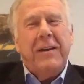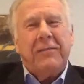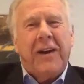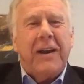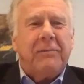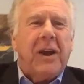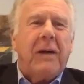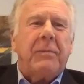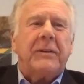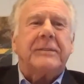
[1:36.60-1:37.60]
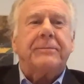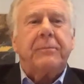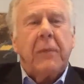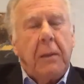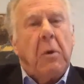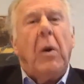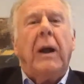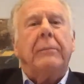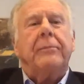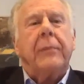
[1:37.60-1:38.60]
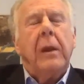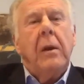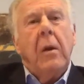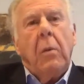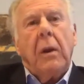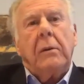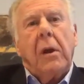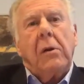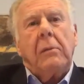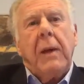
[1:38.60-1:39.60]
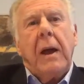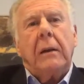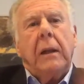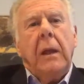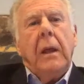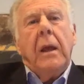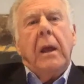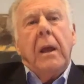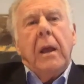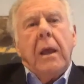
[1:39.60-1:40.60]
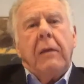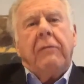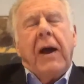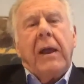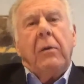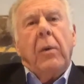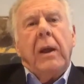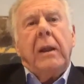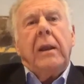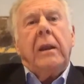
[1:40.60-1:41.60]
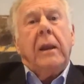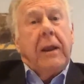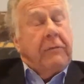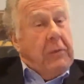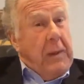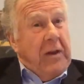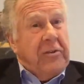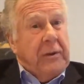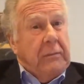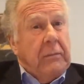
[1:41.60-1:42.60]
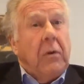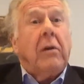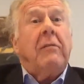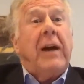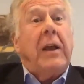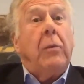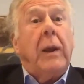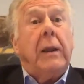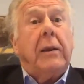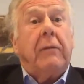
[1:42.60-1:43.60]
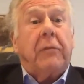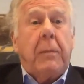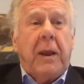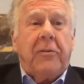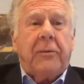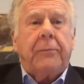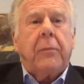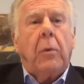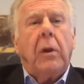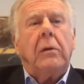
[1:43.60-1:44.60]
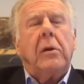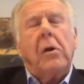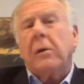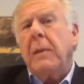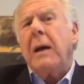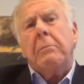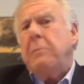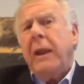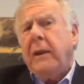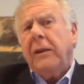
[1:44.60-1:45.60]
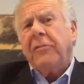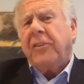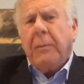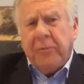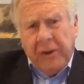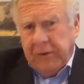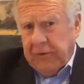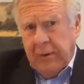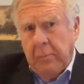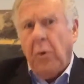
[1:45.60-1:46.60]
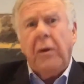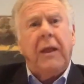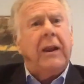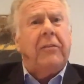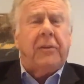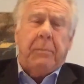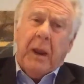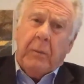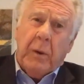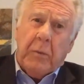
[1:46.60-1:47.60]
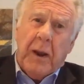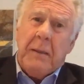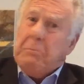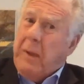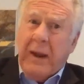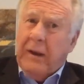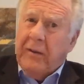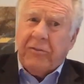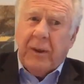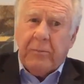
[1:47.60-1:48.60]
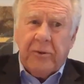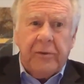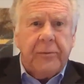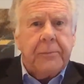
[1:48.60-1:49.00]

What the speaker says: 5 topics. Number 1, we're going to talk about evaluate information. We're going to talk about making assumptions. Boy, that is a big one, right? Making assumptions.